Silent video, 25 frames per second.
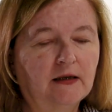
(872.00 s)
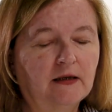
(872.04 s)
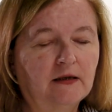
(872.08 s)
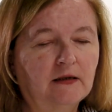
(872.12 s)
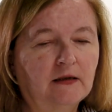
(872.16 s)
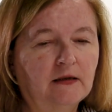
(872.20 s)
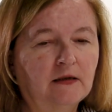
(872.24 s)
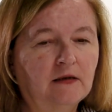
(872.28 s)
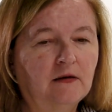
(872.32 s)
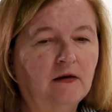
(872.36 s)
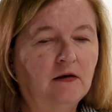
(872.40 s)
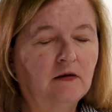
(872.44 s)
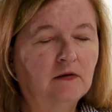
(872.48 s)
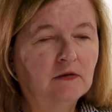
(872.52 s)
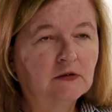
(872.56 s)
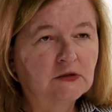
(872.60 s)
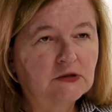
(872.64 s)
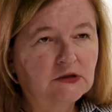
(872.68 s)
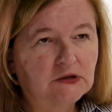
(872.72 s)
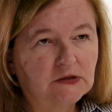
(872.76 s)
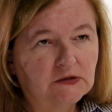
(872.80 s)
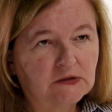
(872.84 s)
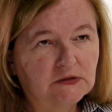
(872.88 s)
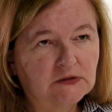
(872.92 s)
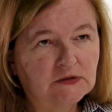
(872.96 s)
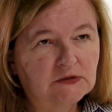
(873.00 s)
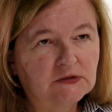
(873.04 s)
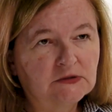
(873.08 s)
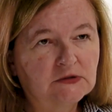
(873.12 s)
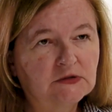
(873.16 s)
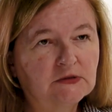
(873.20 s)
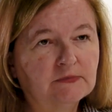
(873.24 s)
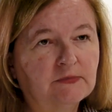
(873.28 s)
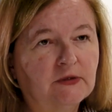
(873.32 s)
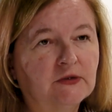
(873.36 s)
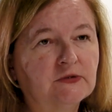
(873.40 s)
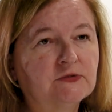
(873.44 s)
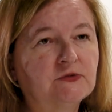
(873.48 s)
Hong Kong,
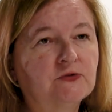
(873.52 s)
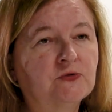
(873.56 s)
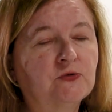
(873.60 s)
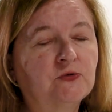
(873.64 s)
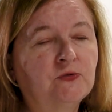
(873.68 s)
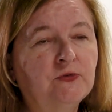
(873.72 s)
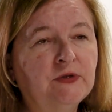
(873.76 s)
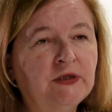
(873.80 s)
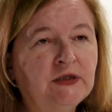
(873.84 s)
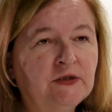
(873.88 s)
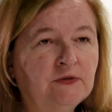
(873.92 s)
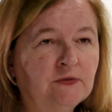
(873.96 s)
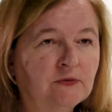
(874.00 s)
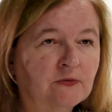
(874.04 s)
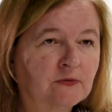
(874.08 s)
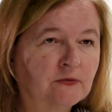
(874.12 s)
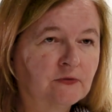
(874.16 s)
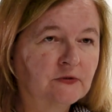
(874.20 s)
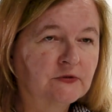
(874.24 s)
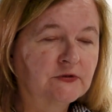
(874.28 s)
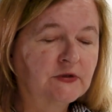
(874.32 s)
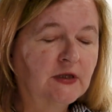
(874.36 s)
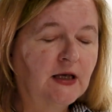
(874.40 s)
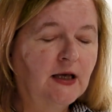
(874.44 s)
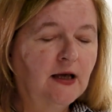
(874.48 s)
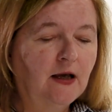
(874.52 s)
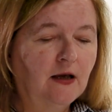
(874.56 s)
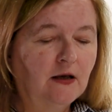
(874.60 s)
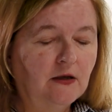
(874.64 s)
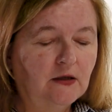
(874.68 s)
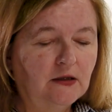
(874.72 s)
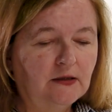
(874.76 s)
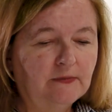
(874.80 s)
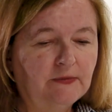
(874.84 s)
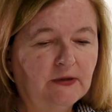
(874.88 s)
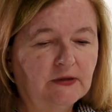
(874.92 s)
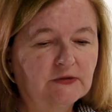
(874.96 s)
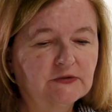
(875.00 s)
about the Uyghurs,
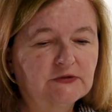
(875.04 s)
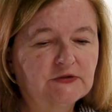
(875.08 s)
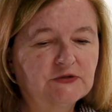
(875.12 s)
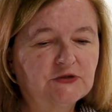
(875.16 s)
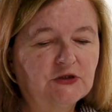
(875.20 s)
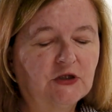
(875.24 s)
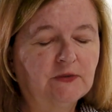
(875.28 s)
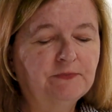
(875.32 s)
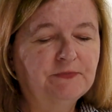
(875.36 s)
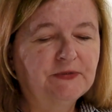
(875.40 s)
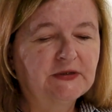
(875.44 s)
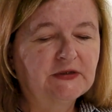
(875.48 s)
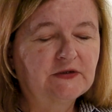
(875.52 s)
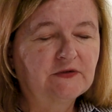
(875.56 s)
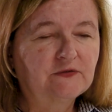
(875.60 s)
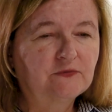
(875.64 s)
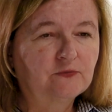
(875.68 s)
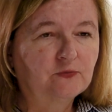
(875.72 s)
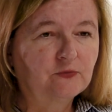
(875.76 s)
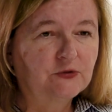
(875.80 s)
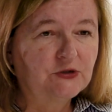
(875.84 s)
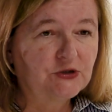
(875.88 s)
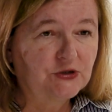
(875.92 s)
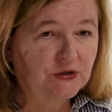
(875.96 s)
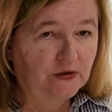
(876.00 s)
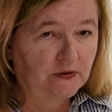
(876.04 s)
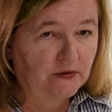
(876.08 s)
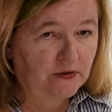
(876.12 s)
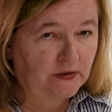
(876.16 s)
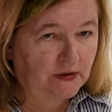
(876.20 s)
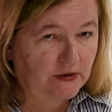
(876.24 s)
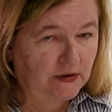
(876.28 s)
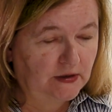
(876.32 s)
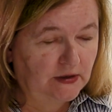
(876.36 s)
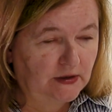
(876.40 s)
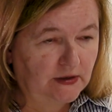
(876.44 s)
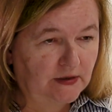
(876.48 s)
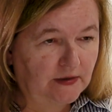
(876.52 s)
about topics which
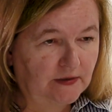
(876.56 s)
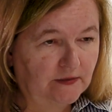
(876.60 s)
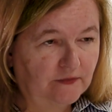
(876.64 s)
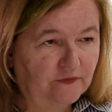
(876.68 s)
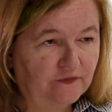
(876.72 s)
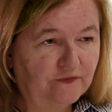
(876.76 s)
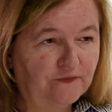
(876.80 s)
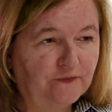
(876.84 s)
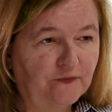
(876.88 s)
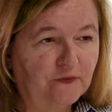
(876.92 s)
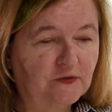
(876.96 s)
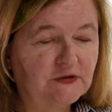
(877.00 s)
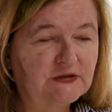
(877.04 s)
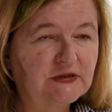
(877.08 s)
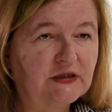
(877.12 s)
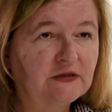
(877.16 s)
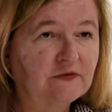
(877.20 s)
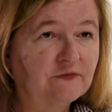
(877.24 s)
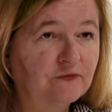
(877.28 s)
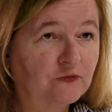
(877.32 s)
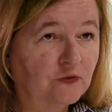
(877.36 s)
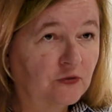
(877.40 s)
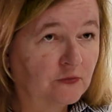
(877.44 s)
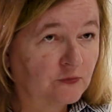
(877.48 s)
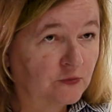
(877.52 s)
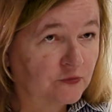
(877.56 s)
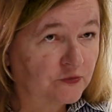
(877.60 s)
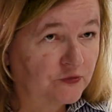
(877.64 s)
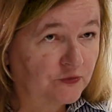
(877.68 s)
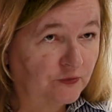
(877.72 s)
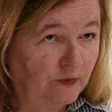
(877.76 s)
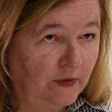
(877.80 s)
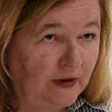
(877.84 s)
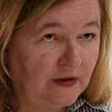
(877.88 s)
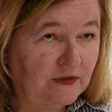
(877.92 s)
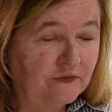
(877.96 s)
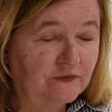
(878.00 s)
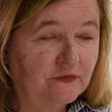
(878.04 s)
are first and
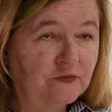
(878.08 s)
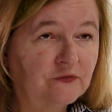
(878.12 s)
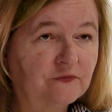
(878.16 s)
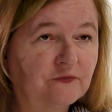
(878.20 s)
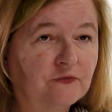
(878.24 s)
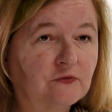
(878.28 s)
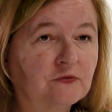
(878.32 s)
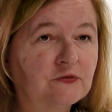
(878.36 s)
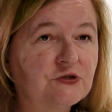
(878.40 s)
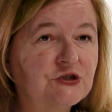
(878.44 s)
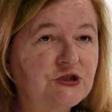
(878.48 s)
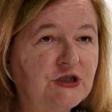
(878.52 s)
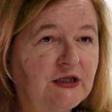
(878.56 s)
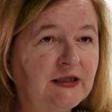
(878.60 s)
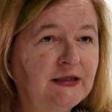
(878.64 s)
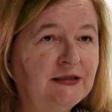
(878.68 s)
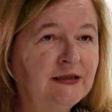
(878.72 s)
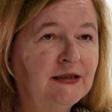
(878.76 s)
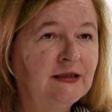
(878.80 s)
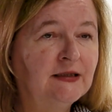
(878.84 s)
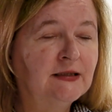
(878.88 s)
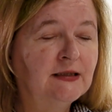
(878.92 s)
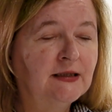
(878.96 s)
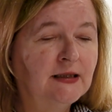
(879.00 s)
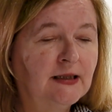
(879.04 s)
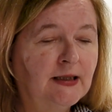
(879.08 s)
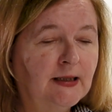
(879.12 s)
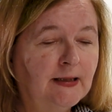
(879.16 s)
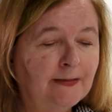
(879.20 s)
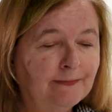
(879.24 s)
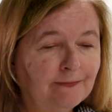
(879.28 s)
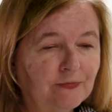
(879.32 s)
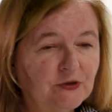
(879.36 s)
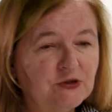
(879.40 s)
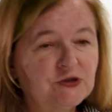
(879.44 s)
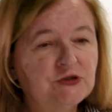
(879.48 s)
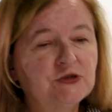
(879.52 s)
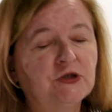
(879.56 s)
foremost relevant for China,
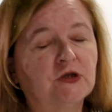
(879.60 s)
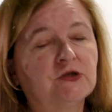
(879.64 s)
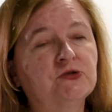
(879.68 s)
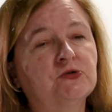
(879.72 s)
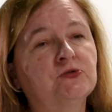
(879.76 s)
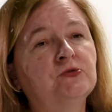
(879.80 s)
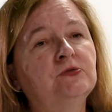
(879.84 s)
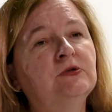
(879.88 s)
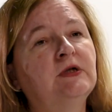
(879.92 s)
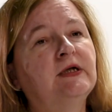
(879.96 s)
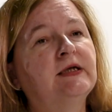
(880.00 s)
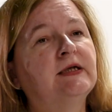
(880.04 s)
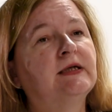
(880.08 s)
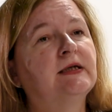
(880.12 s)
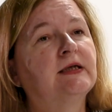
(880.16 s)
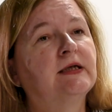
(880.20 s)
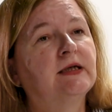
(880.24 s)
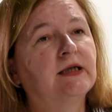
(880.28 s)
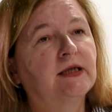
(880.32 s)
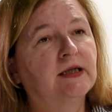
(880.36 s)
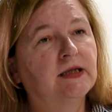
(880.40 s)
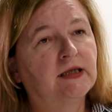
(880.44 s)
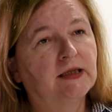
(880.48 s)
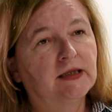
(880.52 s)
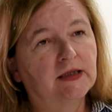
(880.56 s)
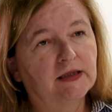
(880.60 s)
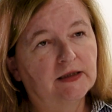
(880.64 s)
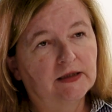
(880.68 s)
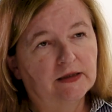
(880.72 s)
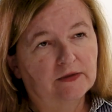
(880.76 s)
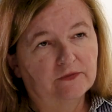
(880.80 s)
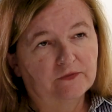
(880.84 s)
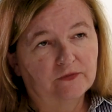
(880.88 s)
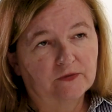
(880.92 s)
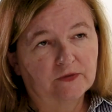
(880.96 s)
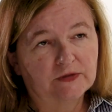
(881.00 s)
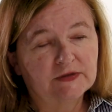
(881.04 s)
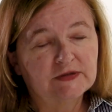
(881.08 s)
but not only.
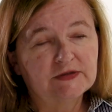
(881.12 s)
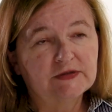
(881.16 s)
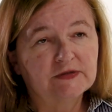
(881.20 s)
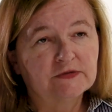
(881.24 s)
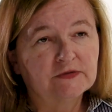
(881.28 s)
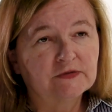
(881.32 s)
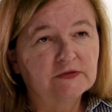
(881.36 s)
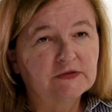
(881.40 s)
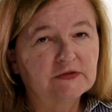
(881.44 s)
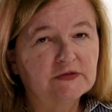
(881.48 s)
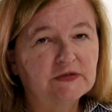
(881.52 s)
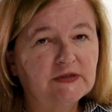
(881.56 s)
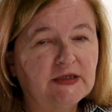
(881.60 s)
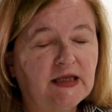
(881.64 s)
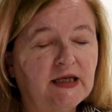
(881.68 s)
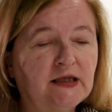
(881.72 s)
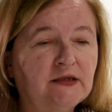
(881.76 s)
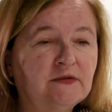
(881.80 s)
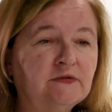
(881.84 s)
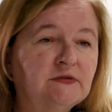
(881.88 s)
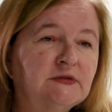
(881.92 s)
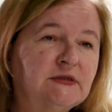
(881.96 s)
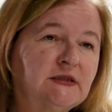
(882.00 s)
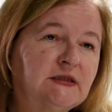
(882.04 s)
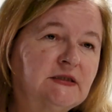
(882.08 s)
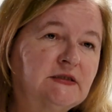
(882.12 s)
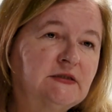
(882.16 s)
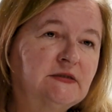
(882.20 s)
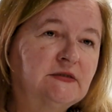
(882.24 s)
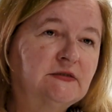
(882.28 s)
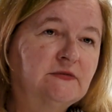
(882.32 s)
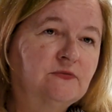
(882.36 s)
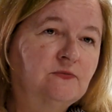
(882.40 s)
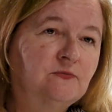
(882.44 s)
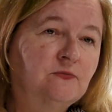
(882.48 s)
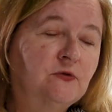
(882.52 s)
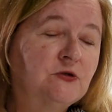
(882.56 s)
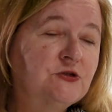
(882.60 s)
For instance, now
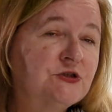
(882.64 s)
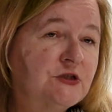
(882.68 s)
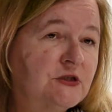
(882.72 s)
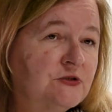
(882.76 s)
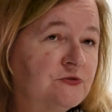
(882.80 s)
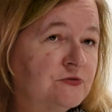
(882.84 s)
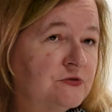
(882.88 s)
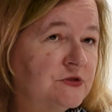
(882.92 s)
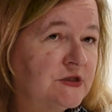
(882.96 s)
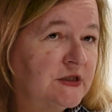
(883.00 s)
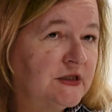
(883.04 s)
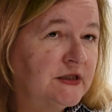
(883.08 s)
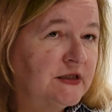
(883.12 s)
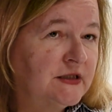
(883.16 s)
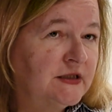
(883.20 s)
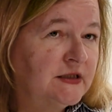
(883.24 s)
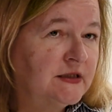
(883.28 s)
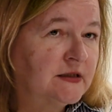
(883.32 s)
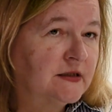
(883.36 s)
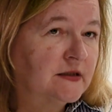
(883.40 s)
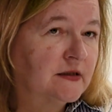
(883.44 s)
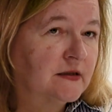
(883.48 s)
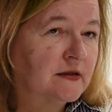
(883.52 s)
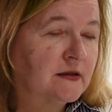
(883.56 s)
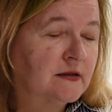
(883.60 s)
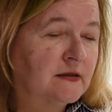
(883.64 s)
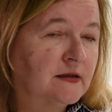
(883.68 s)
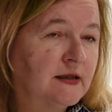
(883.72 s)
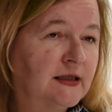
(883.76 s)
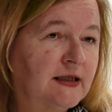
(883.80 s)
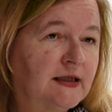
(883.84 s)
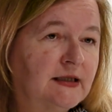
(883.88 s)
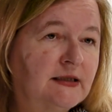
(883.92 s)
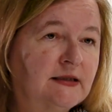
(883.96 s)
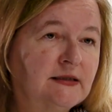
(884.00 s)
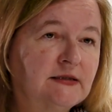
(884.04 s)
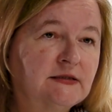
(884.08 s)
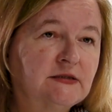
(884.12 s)
that Russia Today
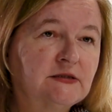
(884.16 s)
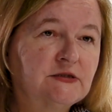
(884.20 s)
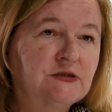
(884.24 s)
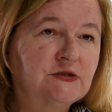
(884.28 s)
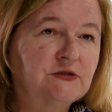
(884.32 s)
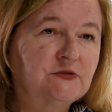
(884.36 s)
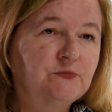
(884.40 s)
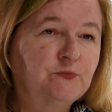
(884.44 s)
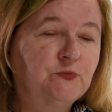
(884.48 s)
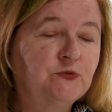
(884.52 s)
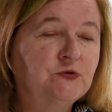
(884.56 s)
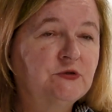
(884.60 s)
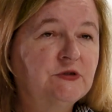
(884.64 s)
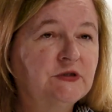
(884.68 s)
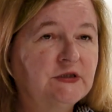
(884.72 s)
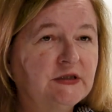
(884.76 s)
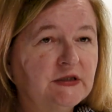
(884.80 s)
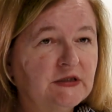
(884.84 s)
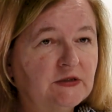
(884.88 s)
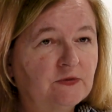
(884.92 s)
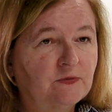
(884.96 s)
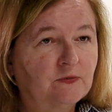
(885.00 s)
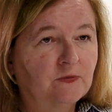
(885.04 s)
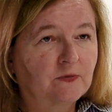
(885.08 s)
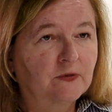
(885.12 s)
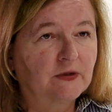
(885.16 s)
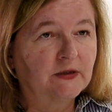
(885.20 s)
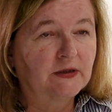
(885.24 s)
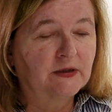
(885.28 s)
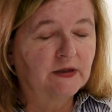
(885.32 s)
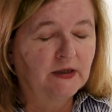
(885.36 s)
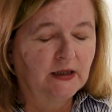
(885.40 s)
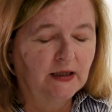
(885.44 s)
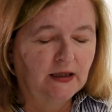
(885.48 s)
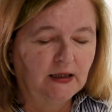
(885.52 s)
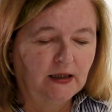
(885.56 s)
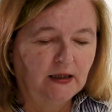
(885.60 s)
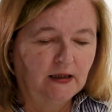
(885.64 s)
and Sputnik were